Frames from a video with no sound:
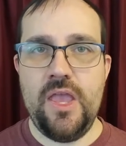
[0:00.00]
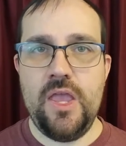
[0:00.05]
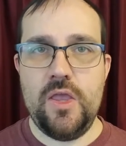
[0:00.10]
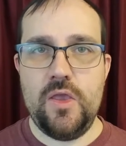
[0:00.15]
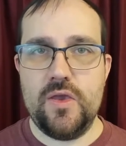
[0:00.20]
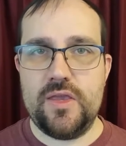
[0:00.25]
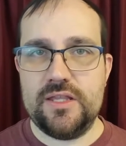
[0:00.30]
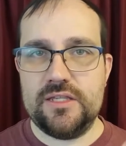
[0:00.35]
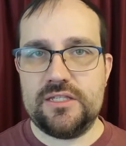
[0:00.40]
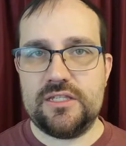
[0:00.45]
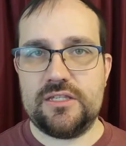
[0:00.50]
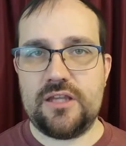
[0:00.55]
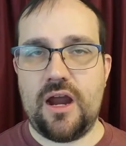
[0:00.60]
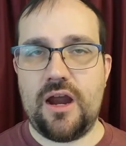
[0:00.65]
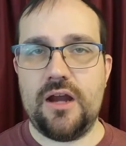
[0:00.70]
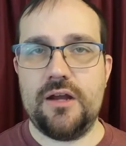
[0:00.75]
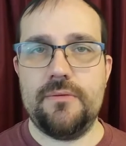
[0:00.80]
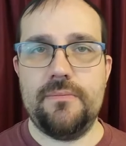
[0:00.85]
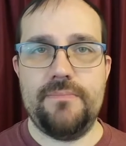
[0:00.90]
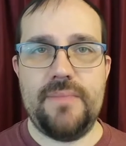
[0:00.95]
you can
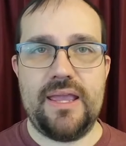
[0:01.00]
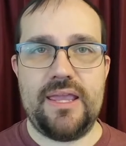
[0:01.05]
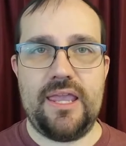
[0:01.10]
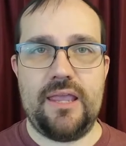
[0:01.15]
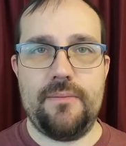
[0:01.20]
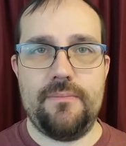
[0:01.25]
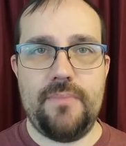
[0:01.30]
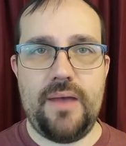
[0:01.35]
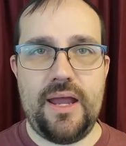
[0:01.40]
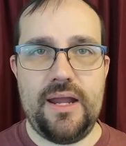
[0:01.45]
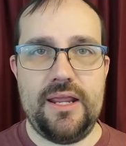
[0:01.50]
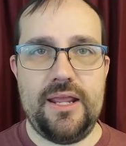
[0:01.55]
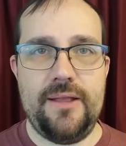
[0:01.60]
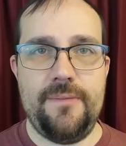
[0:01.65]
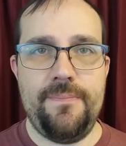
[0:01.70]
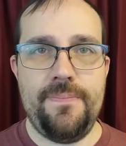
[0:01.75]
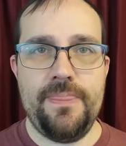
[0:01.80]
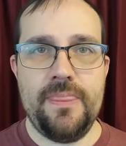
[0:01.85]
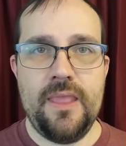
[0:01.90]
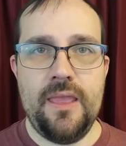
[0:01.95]
start making money